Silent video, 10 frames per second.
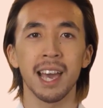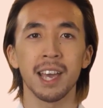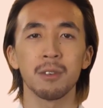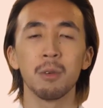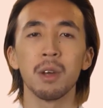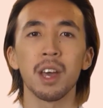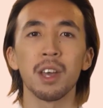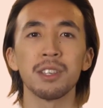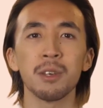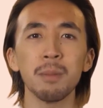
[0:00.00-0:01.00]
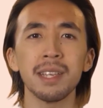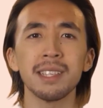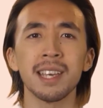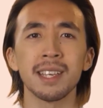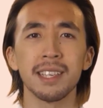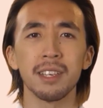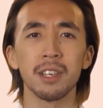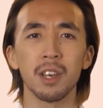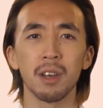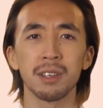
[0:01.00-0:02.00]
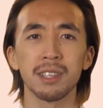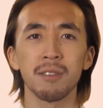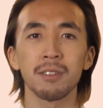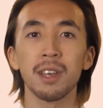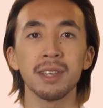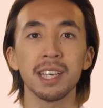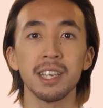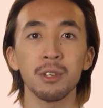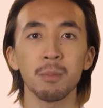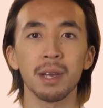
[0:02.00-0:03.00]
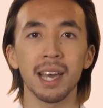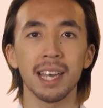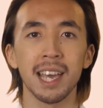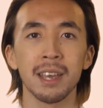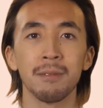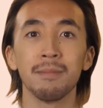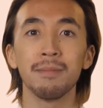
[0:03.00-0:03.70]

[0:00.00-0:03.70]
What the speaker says: as we will also be discussing the cost of building an Uber-like app.